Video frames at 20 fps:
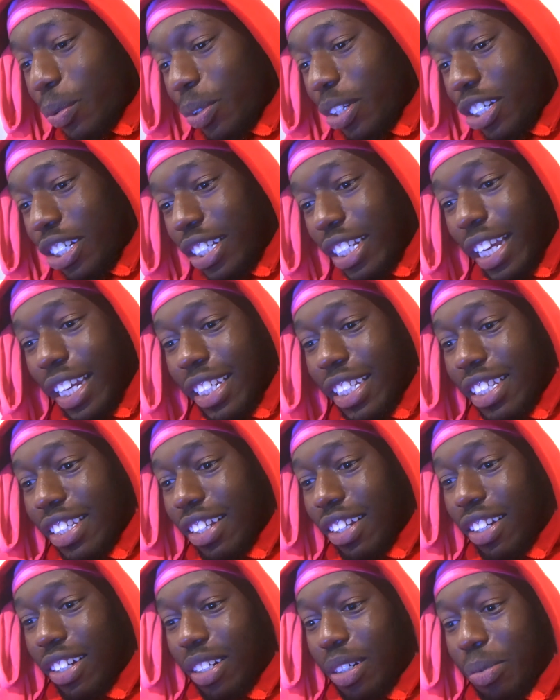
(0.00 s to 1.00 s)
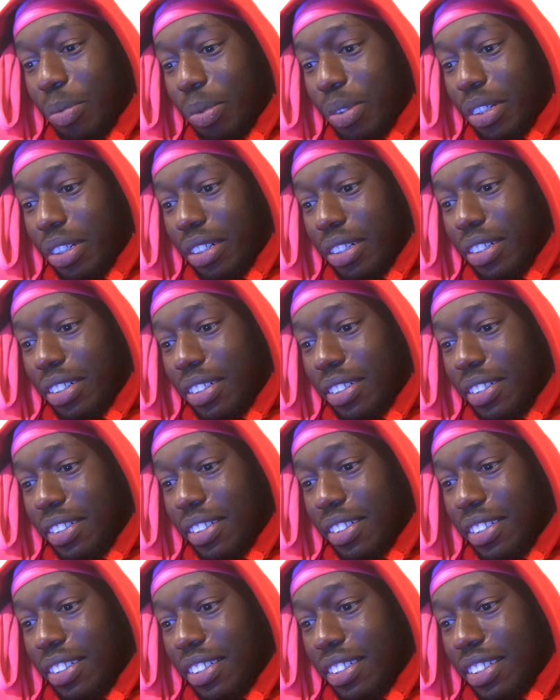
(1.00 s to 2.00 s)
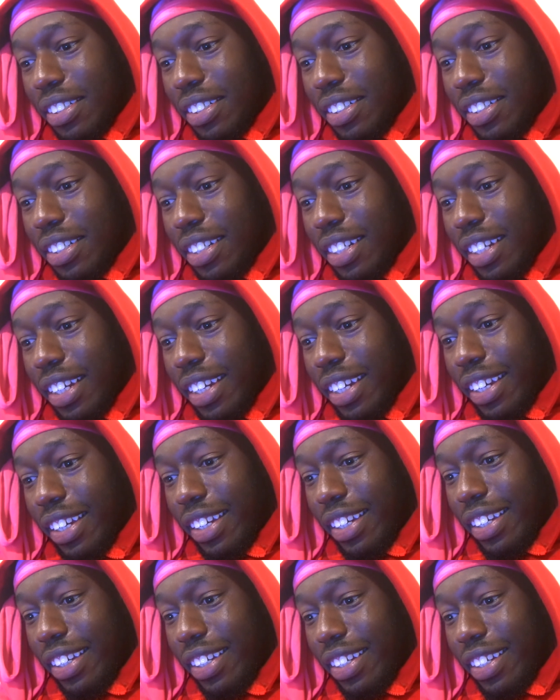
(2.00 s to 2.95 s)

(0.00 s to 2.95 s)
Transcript: we just getting started, bro. Hey,